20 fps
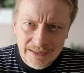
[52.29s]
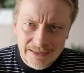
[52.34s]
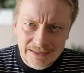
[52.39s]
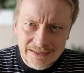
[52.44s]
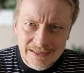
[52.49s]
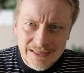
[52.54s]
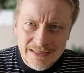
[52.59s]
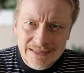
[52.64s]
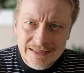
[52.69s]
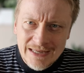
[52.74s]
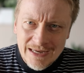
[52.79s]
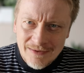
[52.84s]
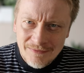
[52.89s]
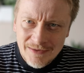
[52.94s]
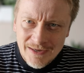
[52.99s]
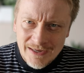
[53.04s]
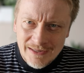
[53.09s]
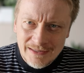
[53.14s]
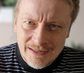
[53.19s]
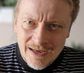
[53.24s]
the
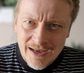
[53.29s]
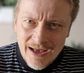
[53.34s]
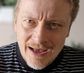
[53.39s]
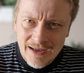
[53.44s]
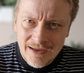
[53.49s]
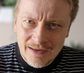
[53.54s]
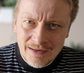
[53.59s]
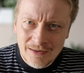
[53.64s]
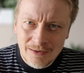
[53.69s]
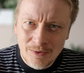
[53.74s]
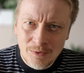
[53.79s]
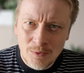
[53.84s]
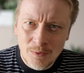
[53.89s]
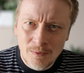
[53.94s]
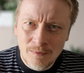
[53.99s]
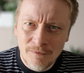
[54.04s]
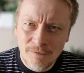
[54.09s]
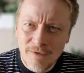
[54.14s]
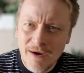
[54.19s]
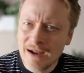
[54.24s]
save data
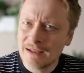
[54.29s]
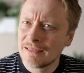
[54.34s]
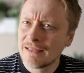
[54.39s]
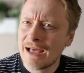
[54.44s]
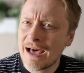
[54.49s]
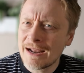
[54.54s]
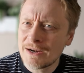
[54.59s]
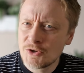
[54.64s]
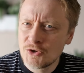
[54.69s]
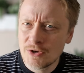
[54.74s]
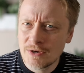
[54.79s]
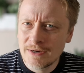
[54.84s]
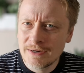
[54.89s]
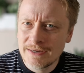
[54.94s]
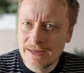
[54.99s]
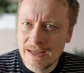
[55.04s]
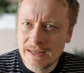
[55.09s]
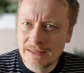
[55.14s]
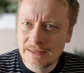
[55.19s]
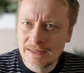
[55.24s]
grew far larger
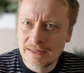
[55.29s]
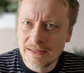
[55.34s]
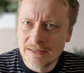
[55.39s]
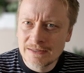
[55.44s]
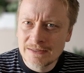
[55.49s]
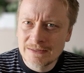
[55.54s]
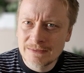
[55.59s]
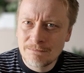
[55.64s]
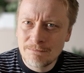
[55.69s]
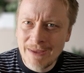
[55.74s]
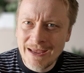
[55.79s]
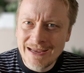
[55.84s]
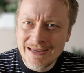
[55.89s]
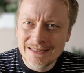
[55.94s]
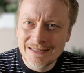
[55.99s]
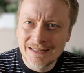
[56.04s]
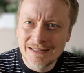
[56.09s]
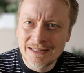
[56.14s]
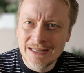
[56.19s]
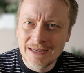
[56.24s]
than the
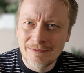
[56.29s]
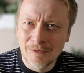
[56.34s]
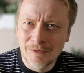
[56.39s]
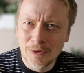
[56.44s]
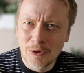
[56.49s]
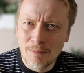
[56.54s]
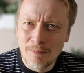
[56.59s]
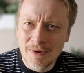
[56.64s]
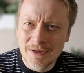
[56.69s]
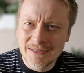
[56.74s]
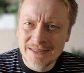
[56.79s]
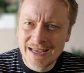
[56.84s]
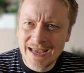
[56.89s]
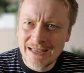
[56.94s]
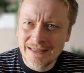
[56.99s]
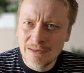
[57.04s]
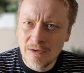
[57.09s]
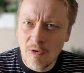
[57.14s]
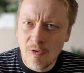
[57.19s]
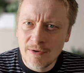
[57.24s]
space the developers
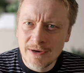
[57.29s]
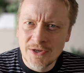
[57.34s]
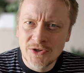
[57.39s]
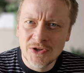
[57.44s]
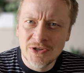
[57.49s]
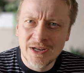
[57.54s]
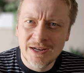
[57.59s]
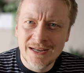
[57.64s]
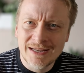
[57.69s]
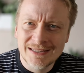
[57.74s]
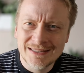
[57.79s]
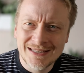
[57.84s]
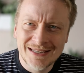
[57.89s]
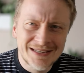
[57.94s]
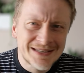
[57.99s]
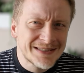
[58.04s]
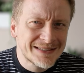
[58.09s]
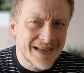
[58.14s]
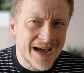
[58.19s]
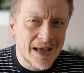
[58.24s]
had originally
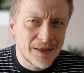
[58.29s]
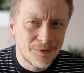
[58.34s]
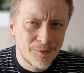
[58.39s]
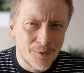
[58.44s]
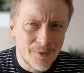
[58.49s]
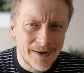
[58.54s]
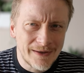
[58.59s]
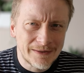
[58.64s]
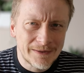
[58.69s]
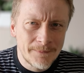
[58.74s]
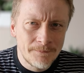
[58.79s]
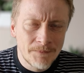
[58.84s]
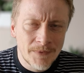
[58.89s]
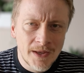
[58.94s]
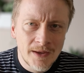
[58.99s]
set aside for it.